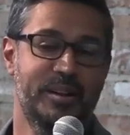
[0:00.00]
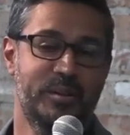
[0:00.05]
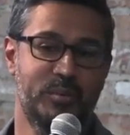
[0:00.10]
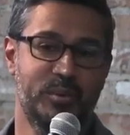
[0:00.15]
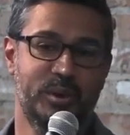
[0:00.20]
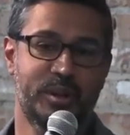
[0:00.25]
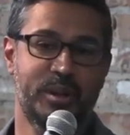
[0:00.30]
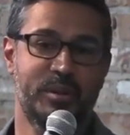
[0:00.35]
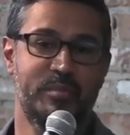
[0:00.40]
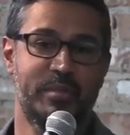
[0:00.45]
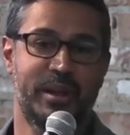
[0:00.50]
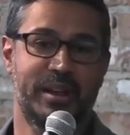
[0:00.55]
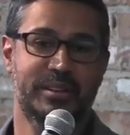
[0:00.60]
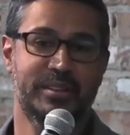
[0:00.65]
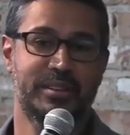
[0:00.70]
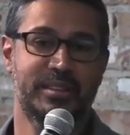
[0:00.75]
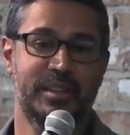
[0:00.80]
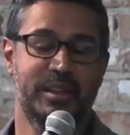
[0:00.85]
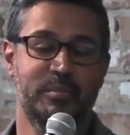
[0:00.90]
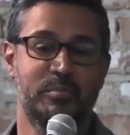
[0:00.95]
um, we'll come back
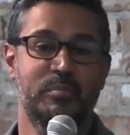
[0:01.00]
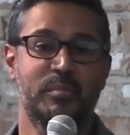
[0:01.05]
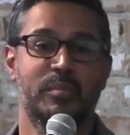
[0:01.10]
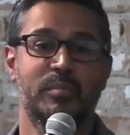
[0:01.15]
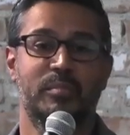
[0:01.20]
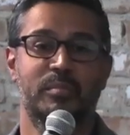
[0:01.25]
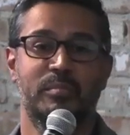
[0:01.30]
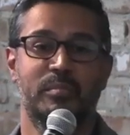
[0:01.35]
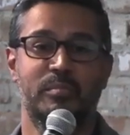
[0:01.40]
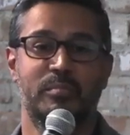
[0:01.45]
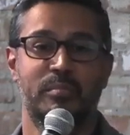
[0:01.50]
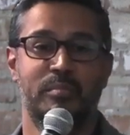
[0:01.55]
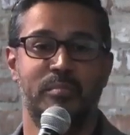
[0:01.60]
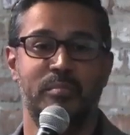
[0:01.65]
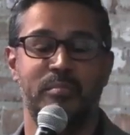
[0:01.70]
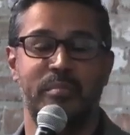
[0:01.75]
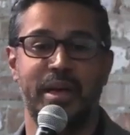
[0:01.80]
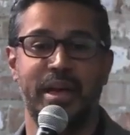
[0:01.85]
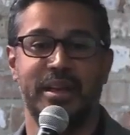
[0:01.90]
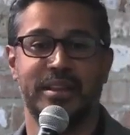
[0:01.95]
to that. M
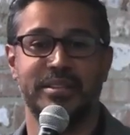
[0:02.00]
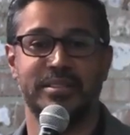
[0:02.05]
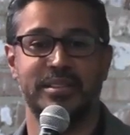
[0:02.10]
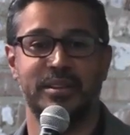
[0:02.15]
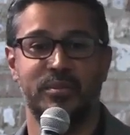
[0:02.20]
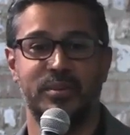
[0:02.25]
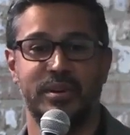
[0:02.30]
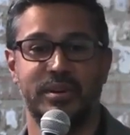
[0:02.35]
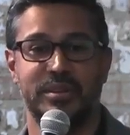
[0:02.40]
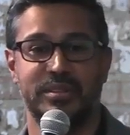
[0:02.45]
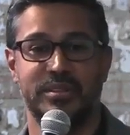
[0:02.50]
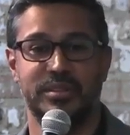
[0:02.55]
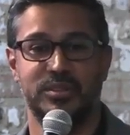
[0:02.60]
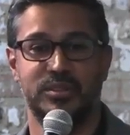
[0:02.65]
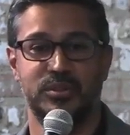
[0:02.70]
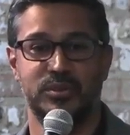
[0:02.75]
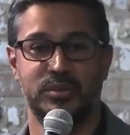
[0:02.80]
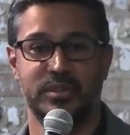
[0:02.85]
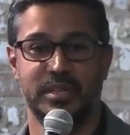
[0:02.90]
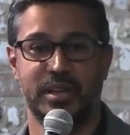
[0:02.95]
Max, I wanted to
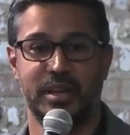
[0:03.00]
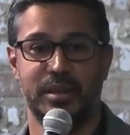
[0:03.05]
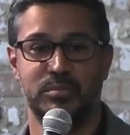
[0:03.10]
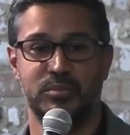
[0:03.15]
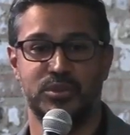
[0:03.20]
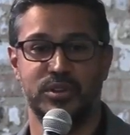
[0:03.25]
do a time